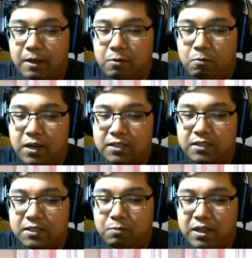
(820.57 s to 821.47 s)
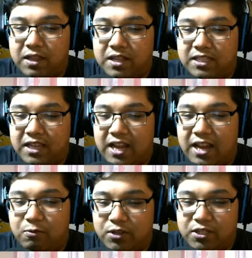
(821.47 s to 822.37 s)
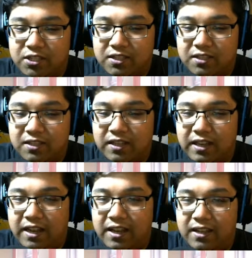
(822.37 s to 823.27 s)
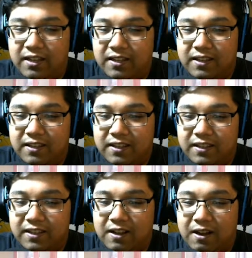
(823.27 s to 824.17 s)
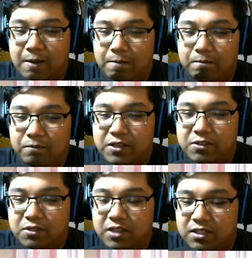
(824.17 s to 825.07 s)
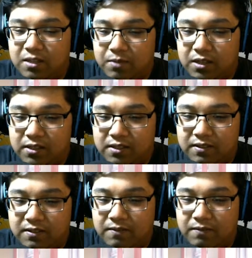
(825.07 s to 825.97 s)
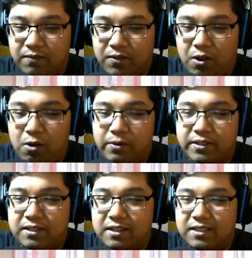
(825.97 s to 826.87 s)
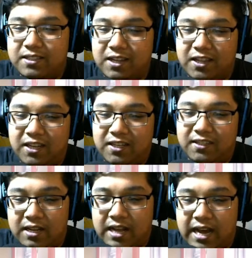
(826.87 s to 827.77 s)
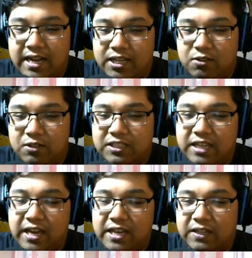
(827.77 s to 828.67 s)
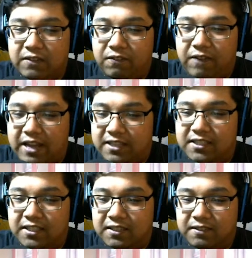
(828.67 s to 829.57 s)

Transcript: What's with this language? Did you say something? Oh, it's nothing. I guess you could say it's fancy.